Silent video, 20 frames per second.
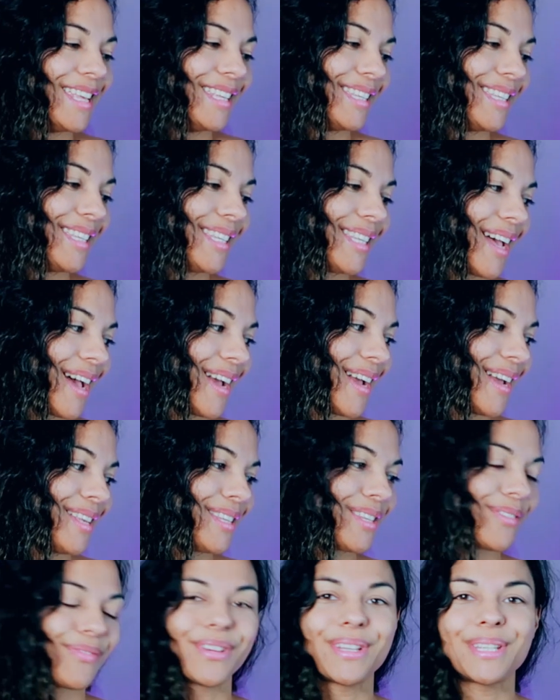So
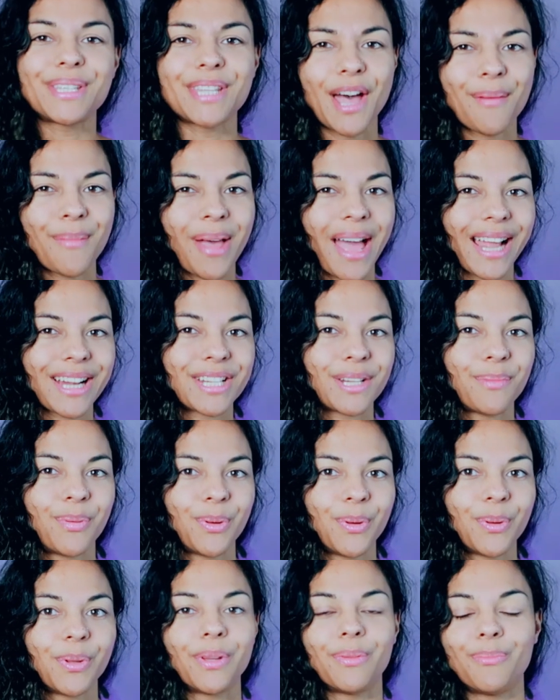it's the first time I actually
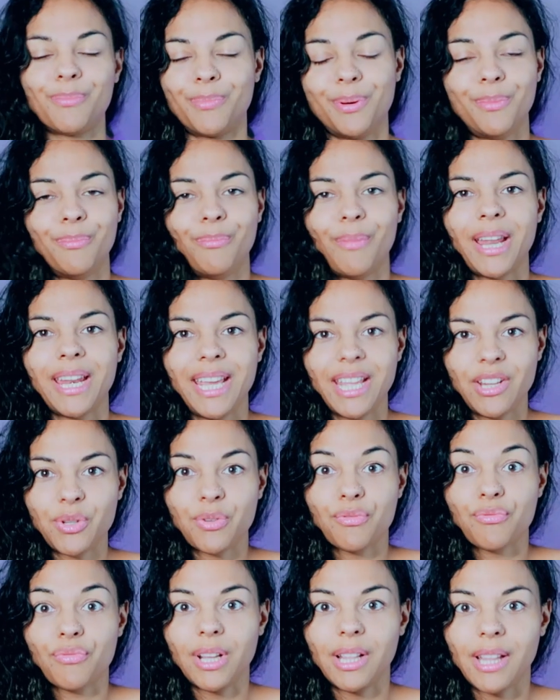put, put money
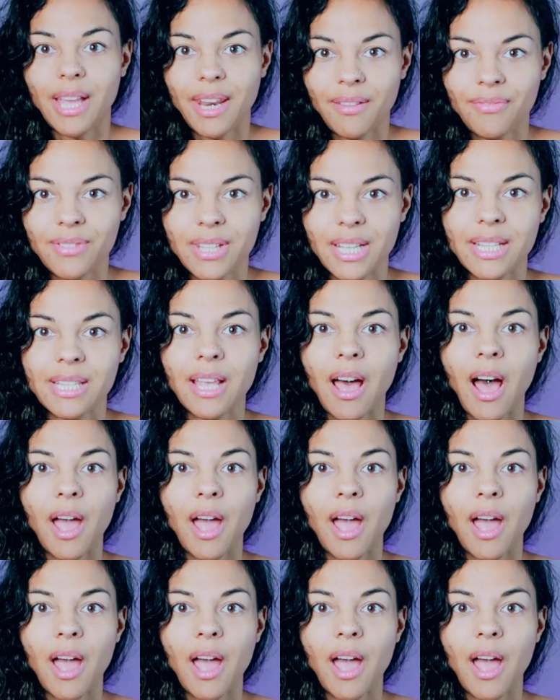into real N F Ts.